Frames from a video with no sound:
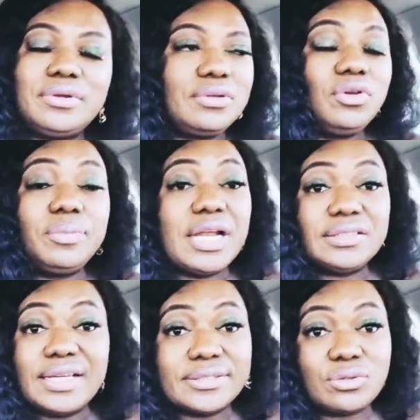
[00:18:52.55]
Not be
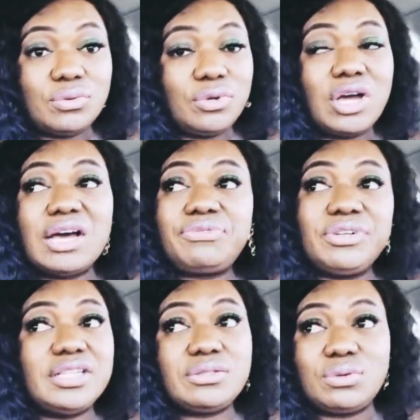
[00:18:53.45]
like that. We all have
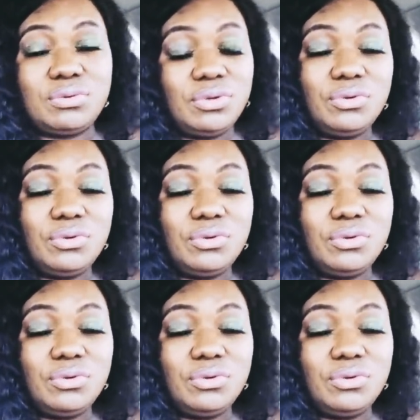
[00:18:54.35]
feelings though,